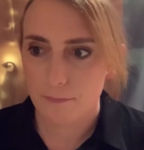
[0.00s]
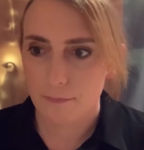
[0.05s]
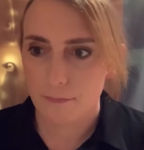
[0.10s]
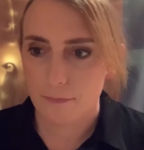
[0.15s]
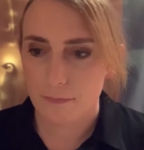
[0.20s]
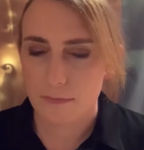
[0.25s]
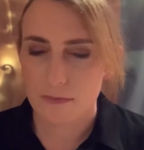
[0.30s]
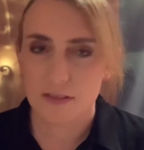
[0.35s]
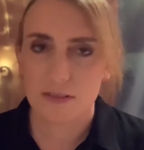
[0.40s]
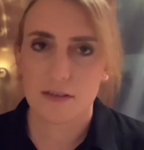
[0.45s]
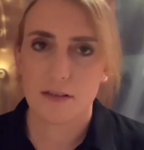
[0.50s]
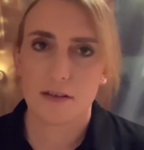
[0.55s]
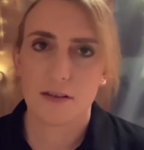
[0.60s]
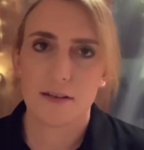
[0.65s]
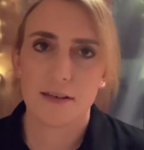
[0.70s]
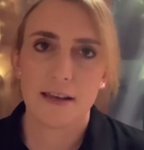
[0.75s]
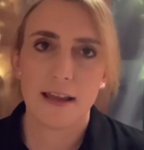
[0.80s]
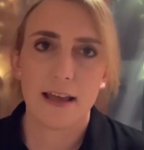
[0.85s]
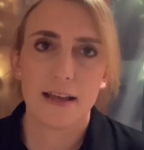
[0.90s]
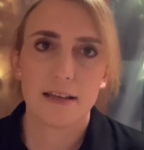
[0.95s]

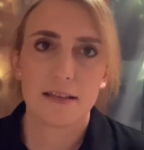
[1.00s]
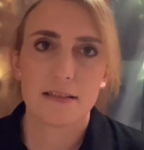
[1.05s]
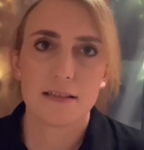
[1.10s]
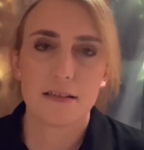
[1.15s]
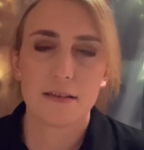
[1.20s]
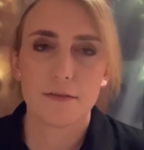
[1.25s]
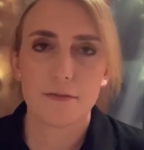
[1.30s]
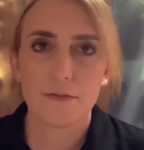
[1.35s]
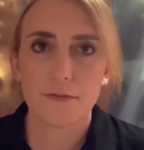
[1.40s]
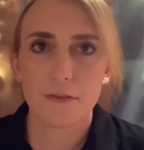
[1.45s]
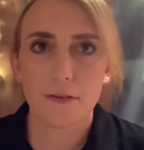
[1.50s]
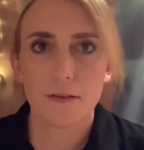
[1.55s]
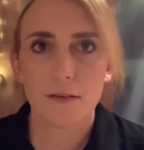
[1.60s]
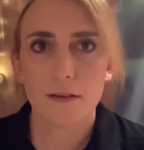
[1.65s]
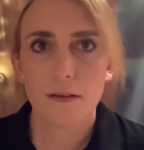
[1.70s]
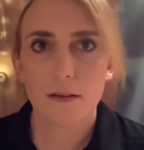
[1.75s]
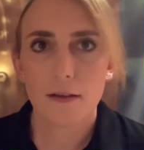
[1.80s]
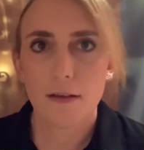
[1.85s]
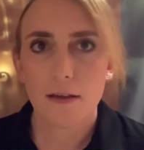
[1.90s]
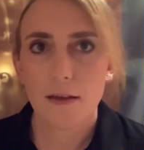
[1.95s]
certain negative
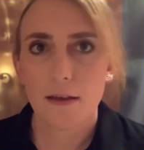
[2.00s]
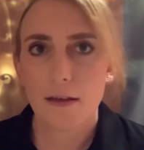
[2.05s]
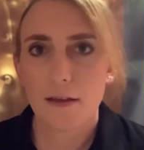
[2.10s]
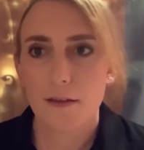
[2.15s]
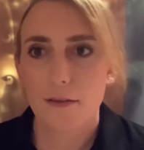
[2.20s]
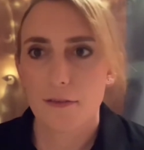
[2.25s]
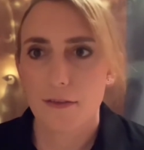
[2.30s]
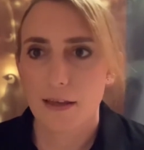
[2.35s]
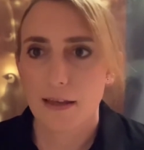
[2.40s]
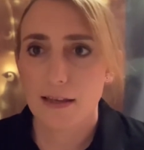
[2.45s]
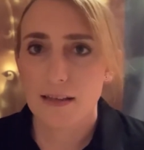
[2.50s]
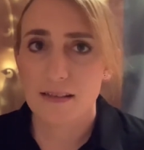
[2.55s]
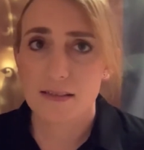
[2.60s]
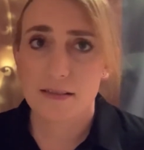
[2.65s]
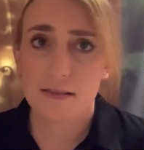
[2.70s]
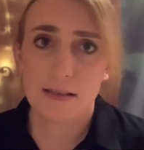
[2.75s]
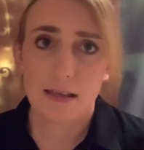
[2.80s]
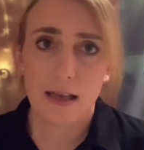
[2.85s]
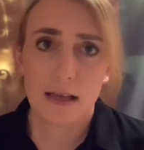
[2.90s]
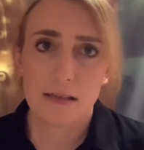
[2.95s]
things
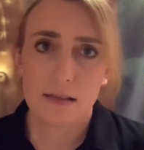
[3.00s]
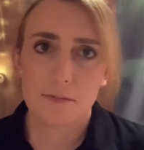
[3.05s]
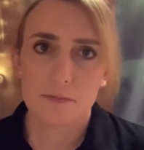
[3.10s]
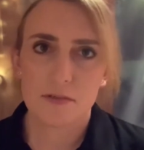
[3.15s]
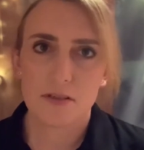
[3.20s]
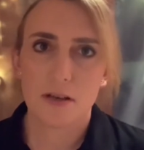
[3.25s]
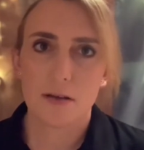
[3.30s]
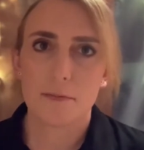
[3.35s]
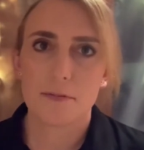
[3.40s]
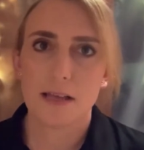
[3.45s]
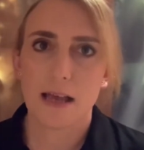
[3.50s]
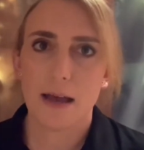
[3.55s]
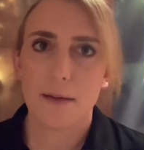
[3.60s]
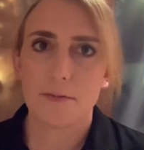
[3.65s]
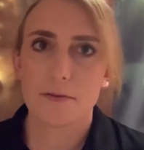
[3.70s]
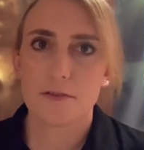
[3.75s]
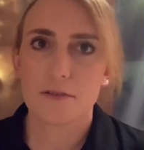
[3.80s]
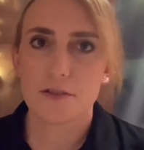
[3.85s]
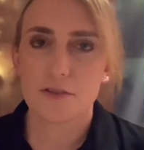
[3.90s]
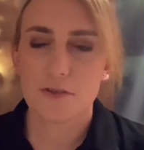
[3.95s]
that sometimes
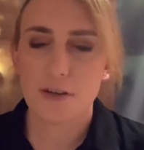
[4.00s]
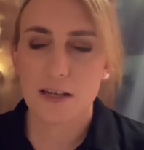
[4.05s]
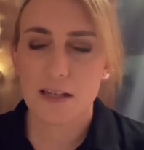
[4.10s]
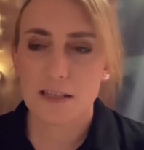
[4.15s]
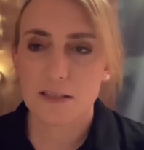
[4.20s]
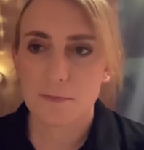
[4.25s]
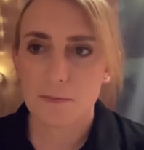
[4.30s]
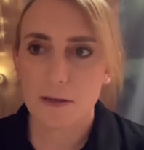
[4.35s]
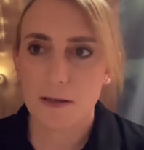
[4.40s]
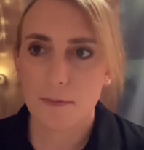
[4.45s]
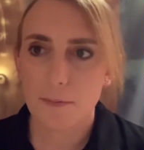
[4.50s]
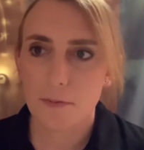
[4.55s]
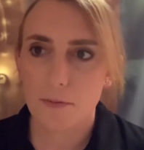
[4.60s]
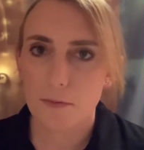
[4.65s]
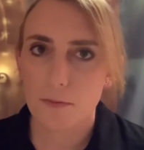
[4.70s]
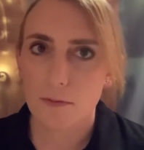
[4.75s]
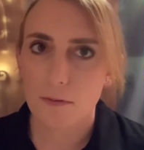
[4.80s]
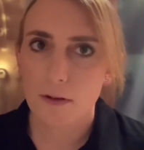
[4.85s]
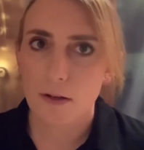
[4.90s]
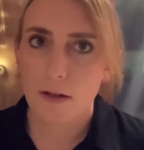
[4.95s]
happen to trans
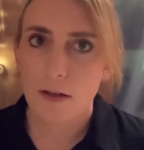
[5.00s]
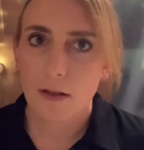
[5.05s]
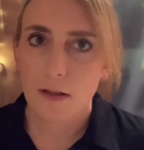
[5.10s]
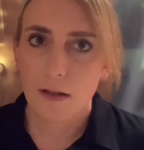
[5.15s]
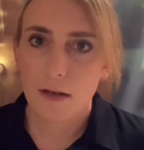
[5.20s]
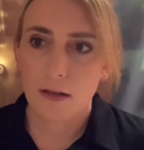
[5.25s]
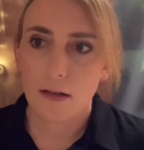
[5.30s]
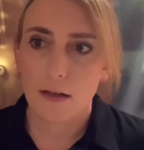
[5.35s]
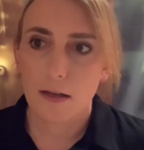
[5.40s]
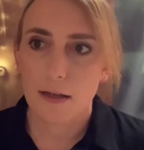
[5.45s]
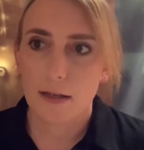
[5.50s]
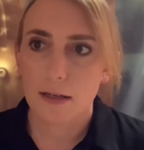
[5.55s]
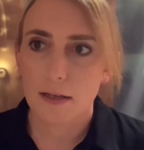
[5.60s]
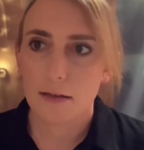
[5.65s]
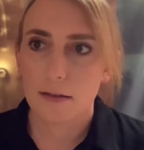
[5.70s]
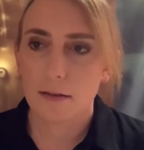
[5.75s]
people, like